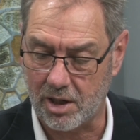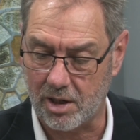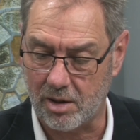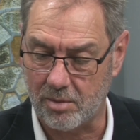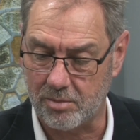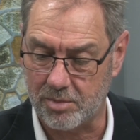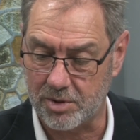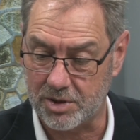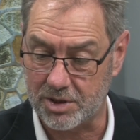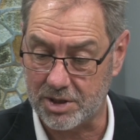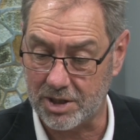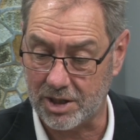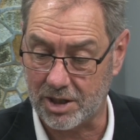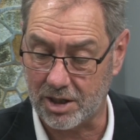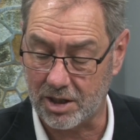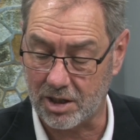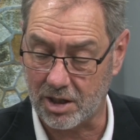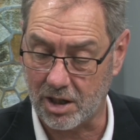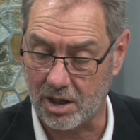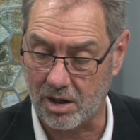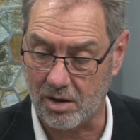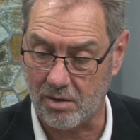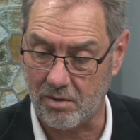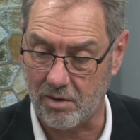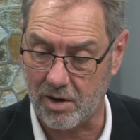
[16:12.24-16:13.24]

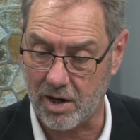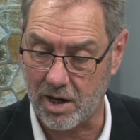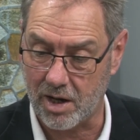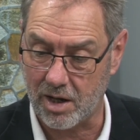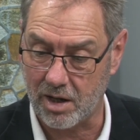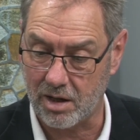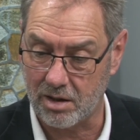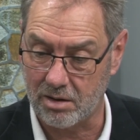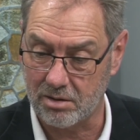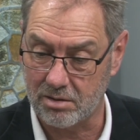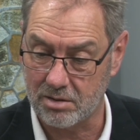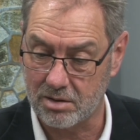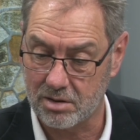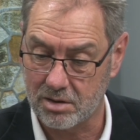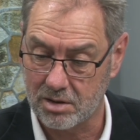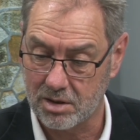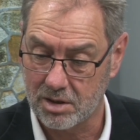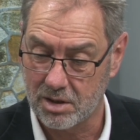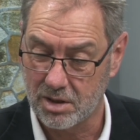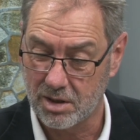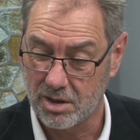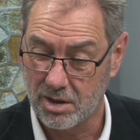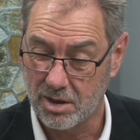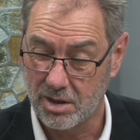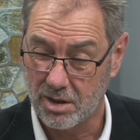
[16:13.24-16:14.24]
particularly around
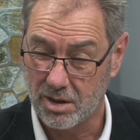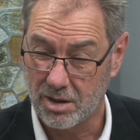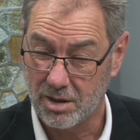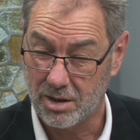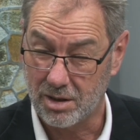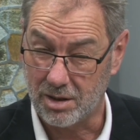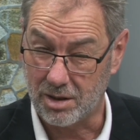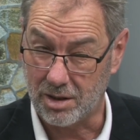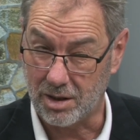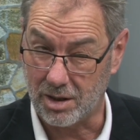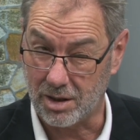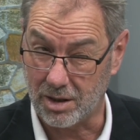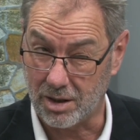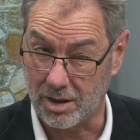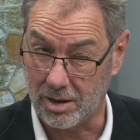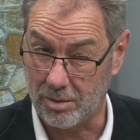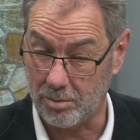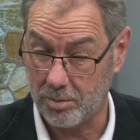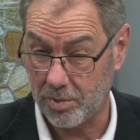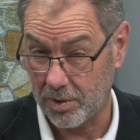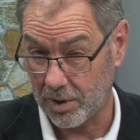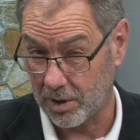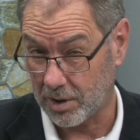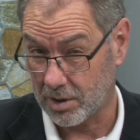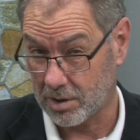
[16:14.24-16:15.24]
the
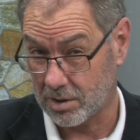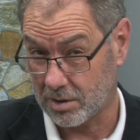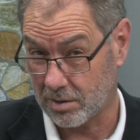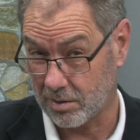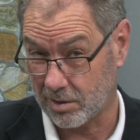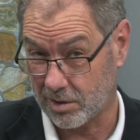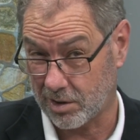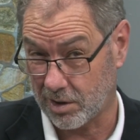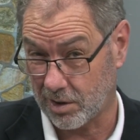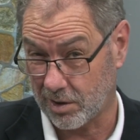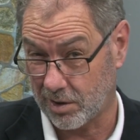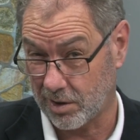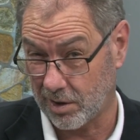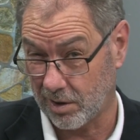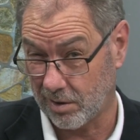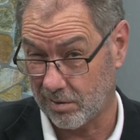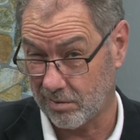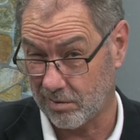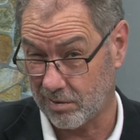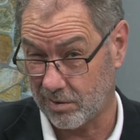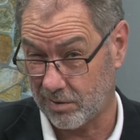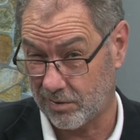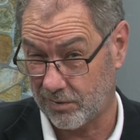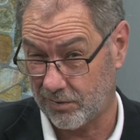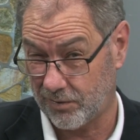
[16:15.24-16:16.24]
Olympics, which I think
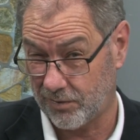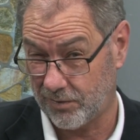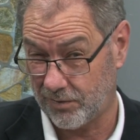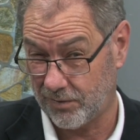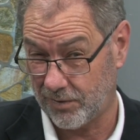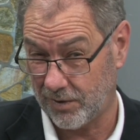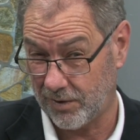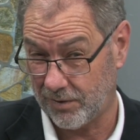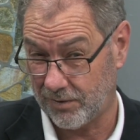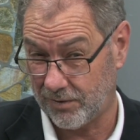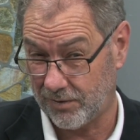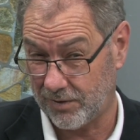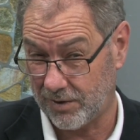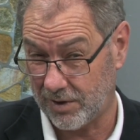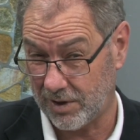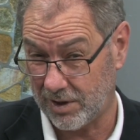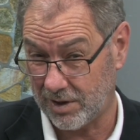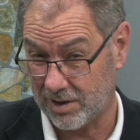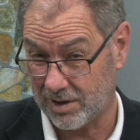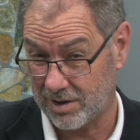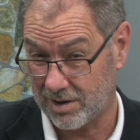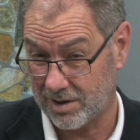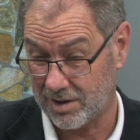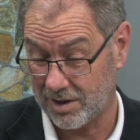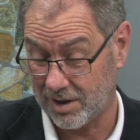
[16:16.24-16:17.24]
was
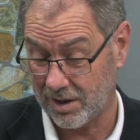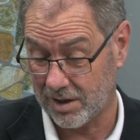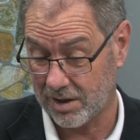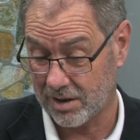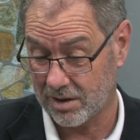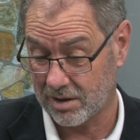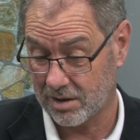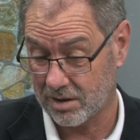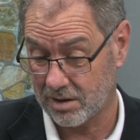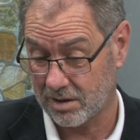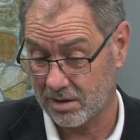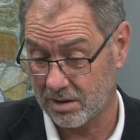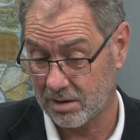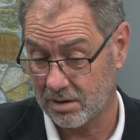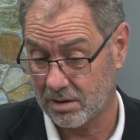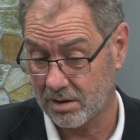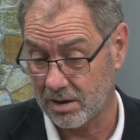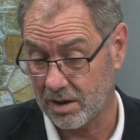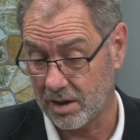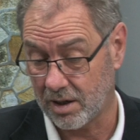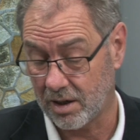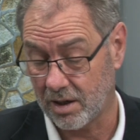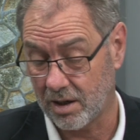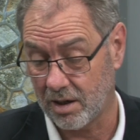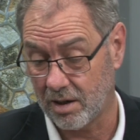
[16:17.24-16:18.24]
56,
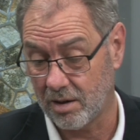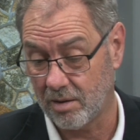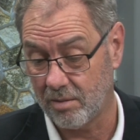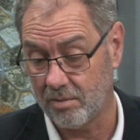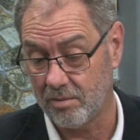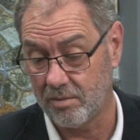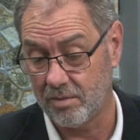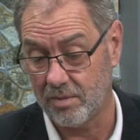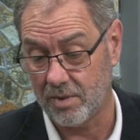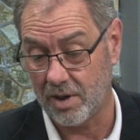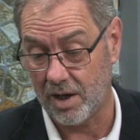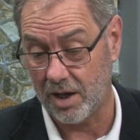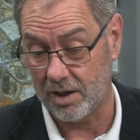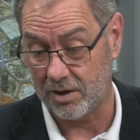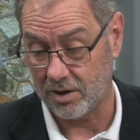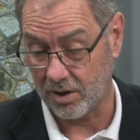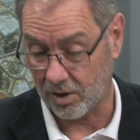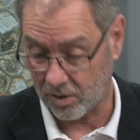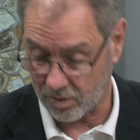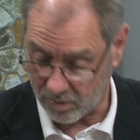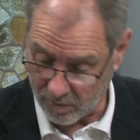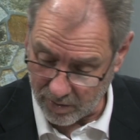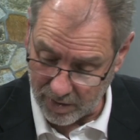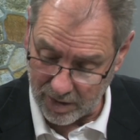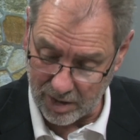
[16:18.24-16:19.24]
and the
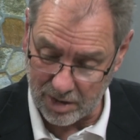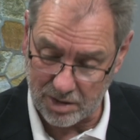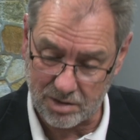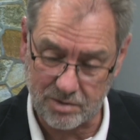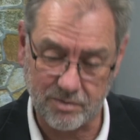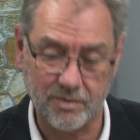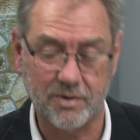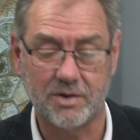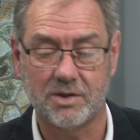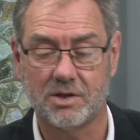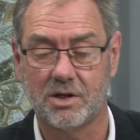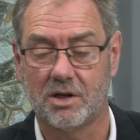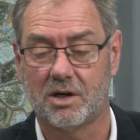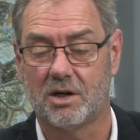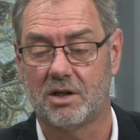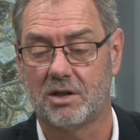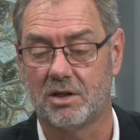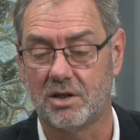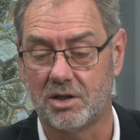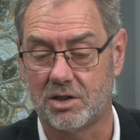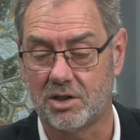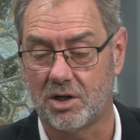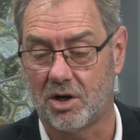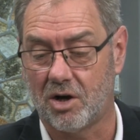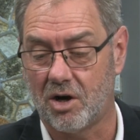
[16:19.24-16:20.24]
Queen's visit at the
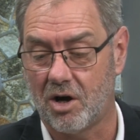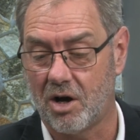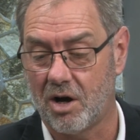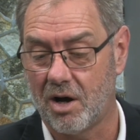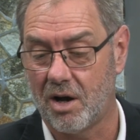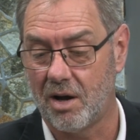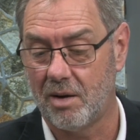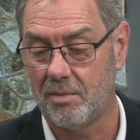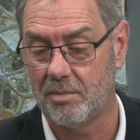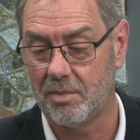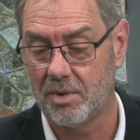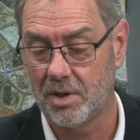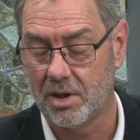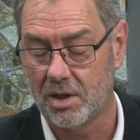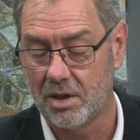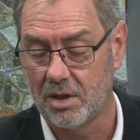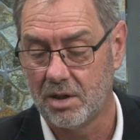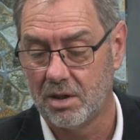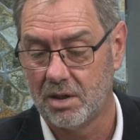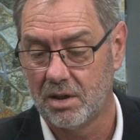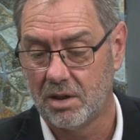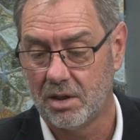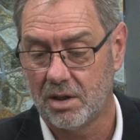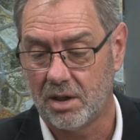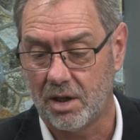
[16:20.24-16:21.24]

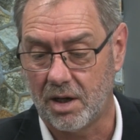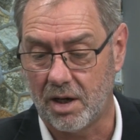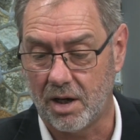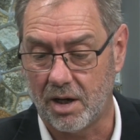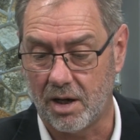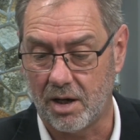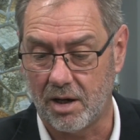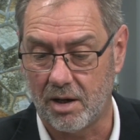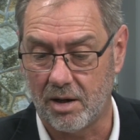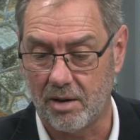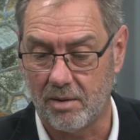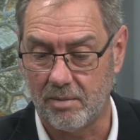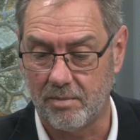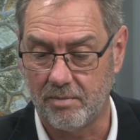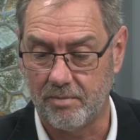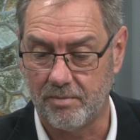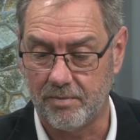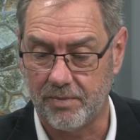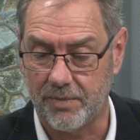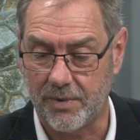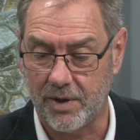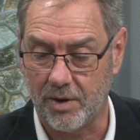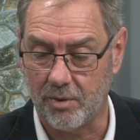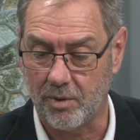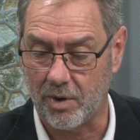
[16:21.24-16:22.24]
time.
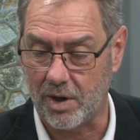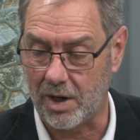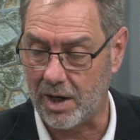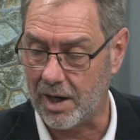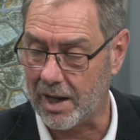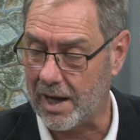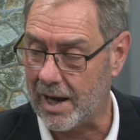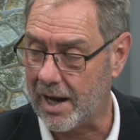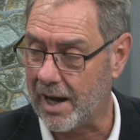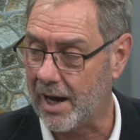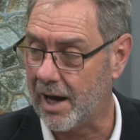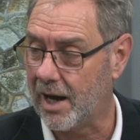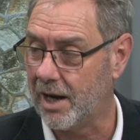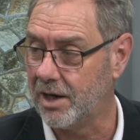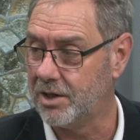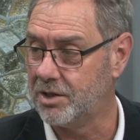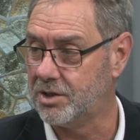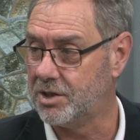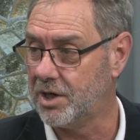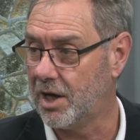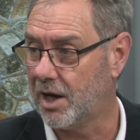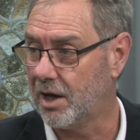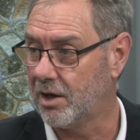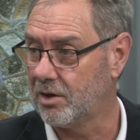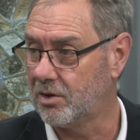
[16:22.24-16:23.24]
There were large
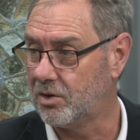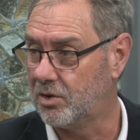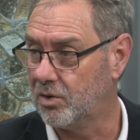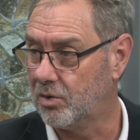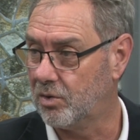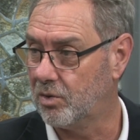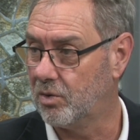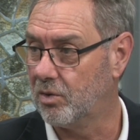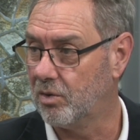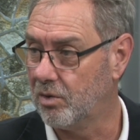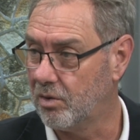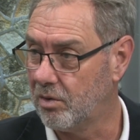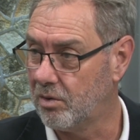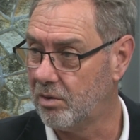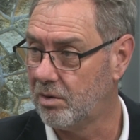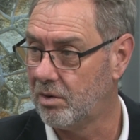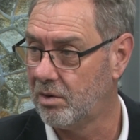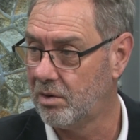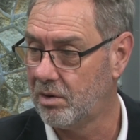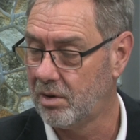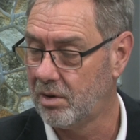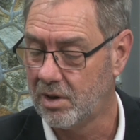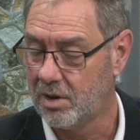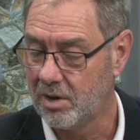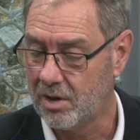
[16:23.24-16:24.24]
outdoor
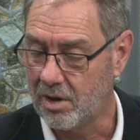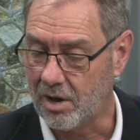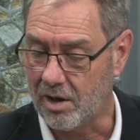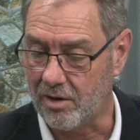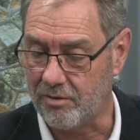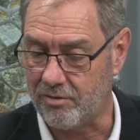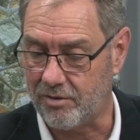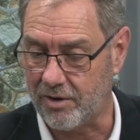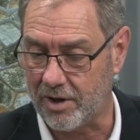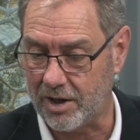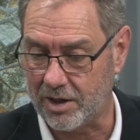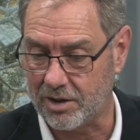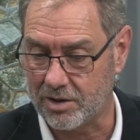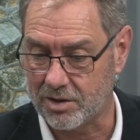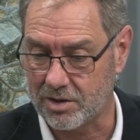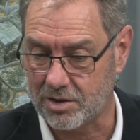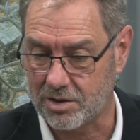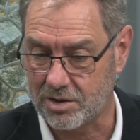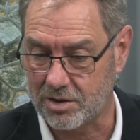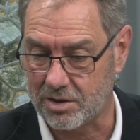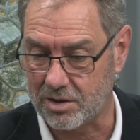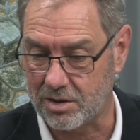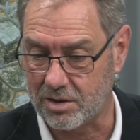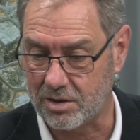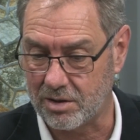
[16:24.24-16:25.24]

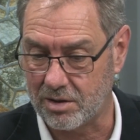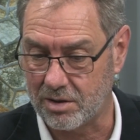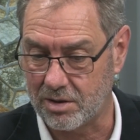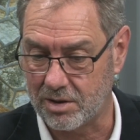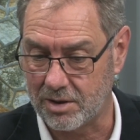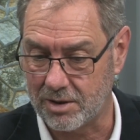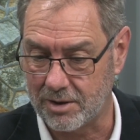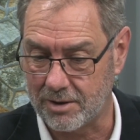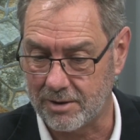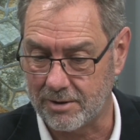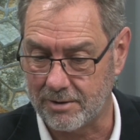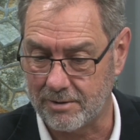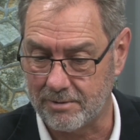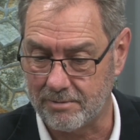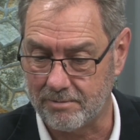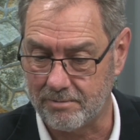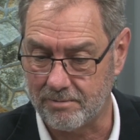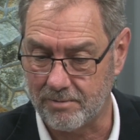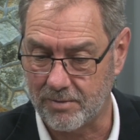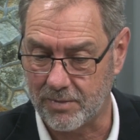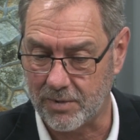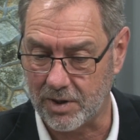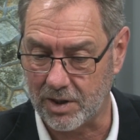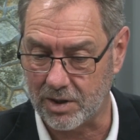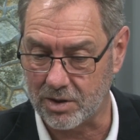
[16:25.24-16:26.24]
events and
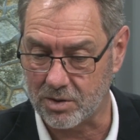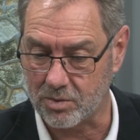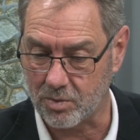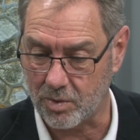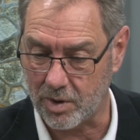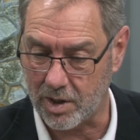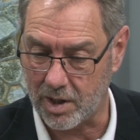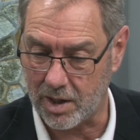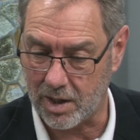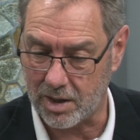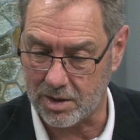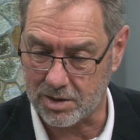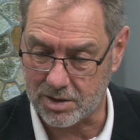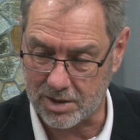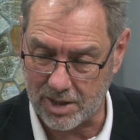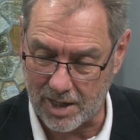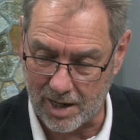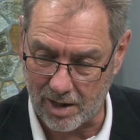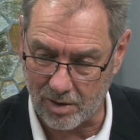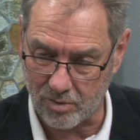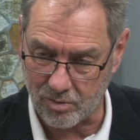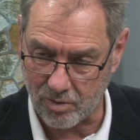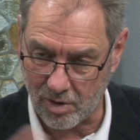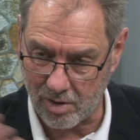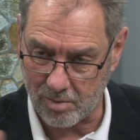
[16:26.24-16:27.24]
things where
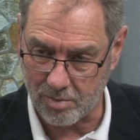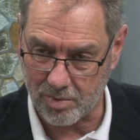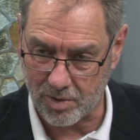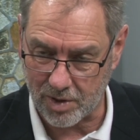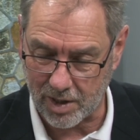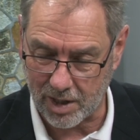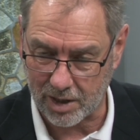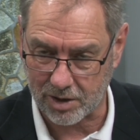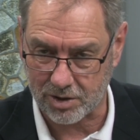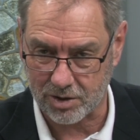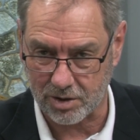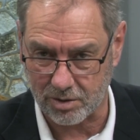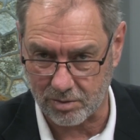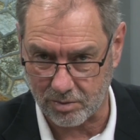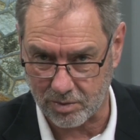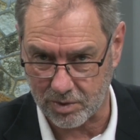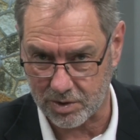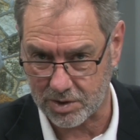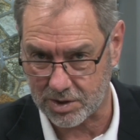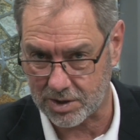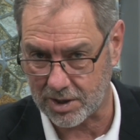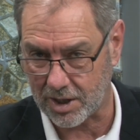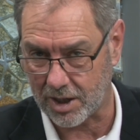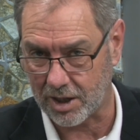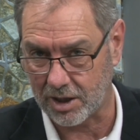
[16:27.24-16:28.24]
sound reproduction was
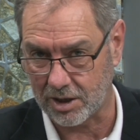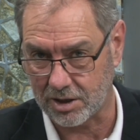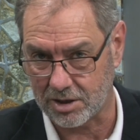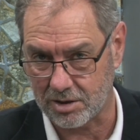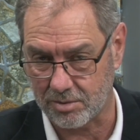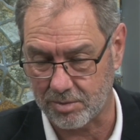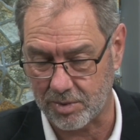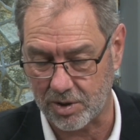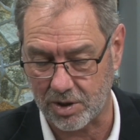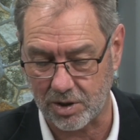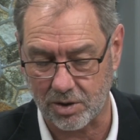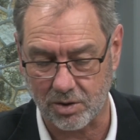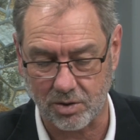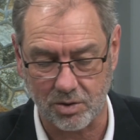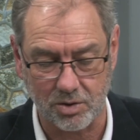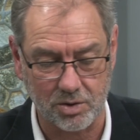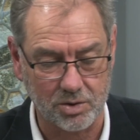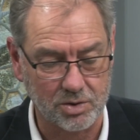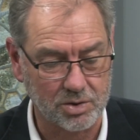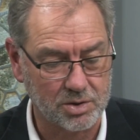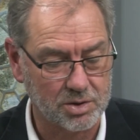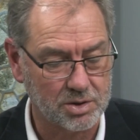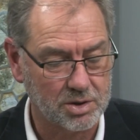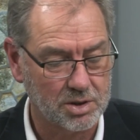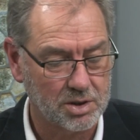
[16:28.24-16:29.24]
starting to be
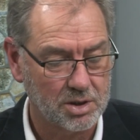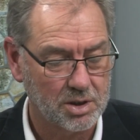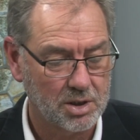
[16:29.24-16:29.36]
used.